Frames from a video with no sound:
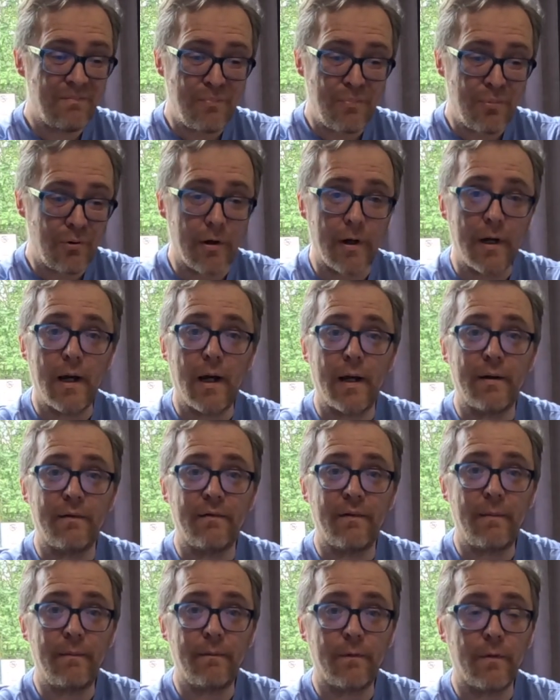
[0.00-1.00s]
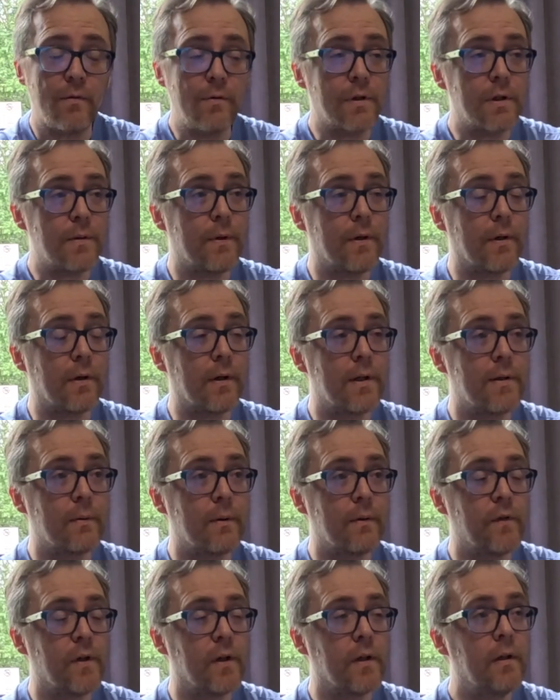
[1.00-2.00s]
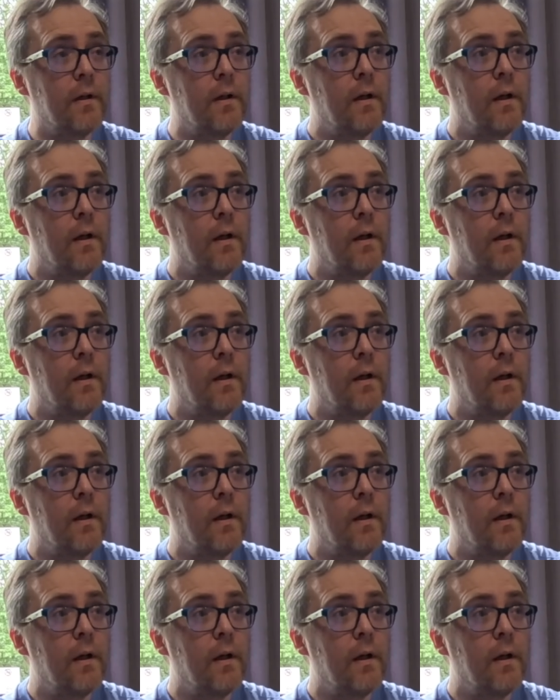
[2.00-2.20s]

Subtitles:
pretty uneventful, to be honest with you.